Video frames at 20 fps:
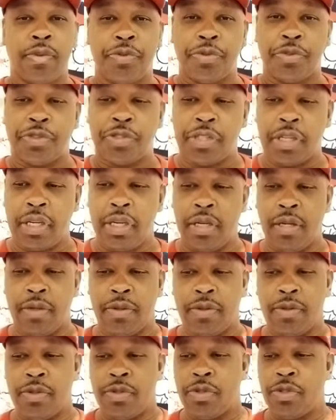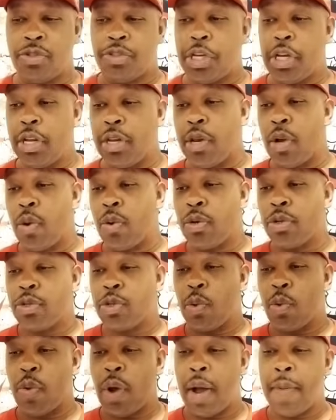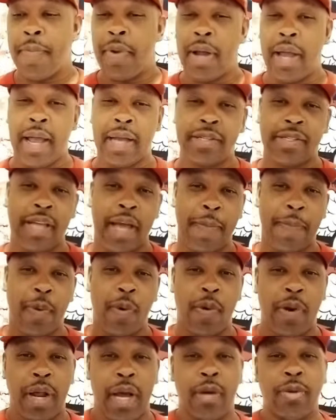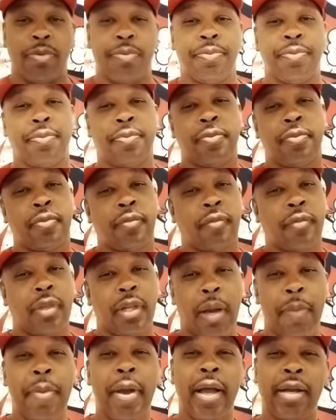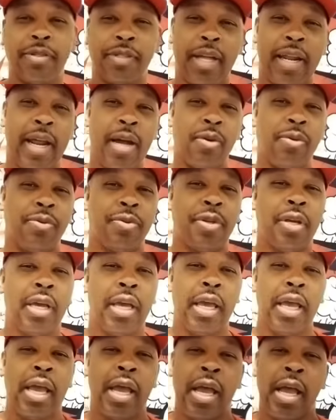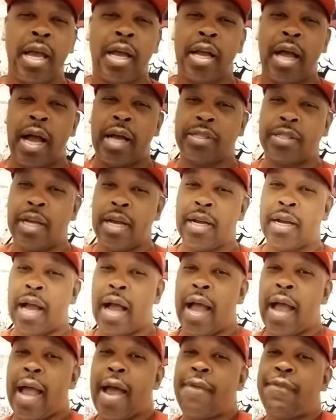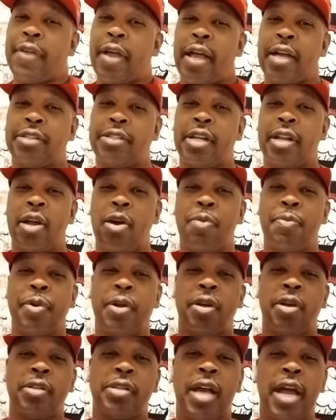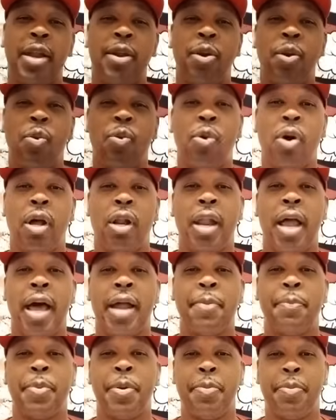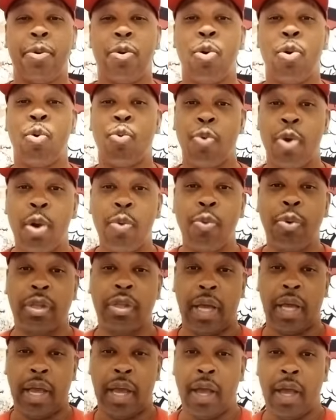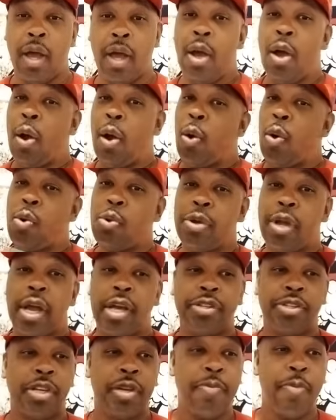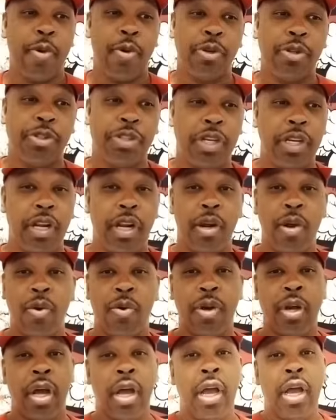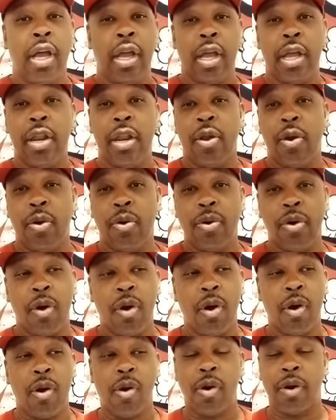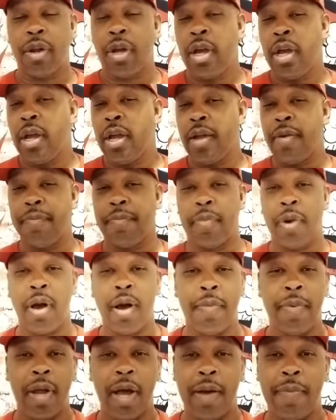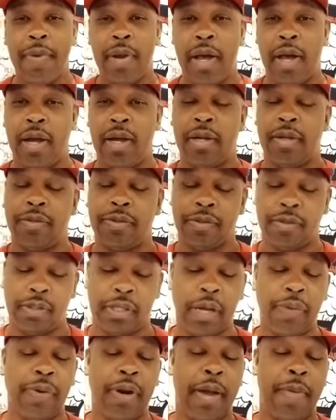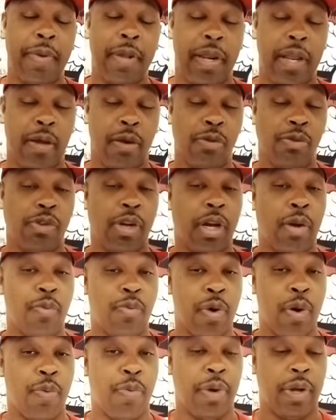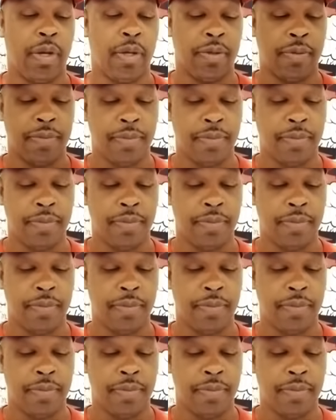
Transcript: cheating on her. So I'm going to X that part out. I'm going to X that out. I have to X that out because I know a lot of people going to run with that. Oh, yes, he murdered, cheated on her. He didn't hurt her heart and blah, blah, blah. That's what I believe they're going to try to run with.